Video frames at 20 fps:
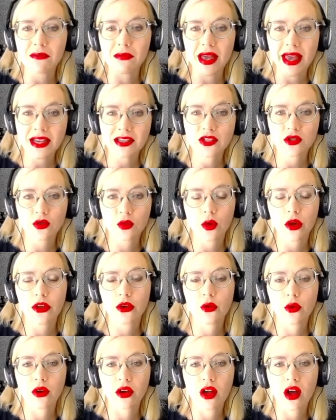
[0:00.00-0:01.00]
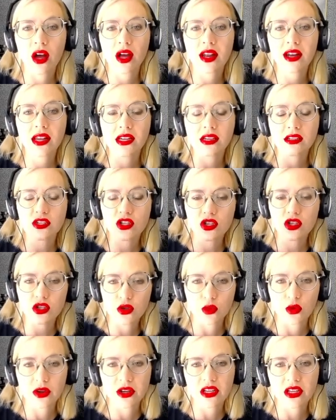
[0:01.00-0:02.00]
Master, while you were gone, I
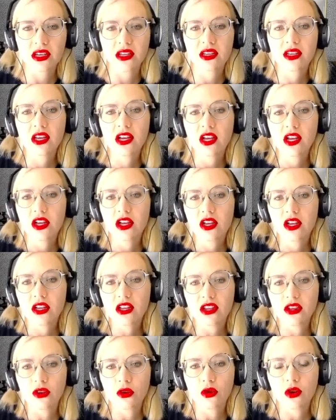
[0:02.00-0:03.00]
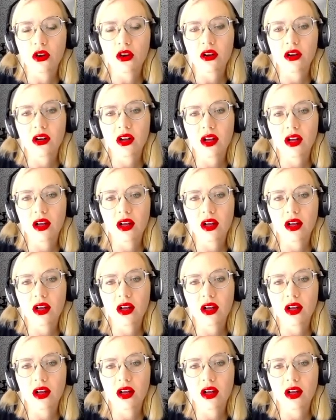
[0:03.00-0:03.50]
stewarded your